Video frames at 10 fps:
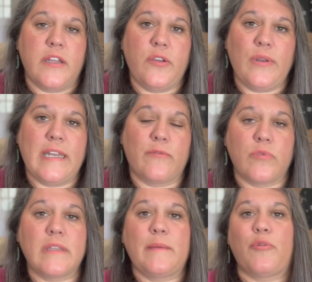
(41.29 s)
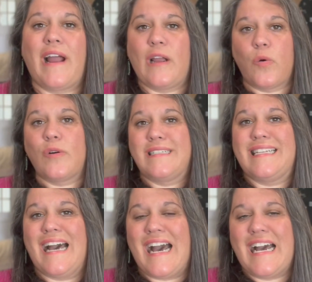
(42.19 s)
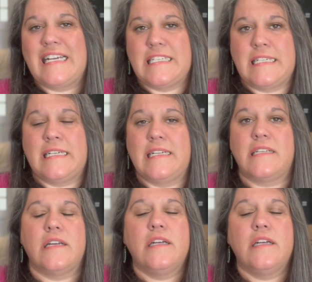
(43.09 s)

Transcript: you need to really prioritize it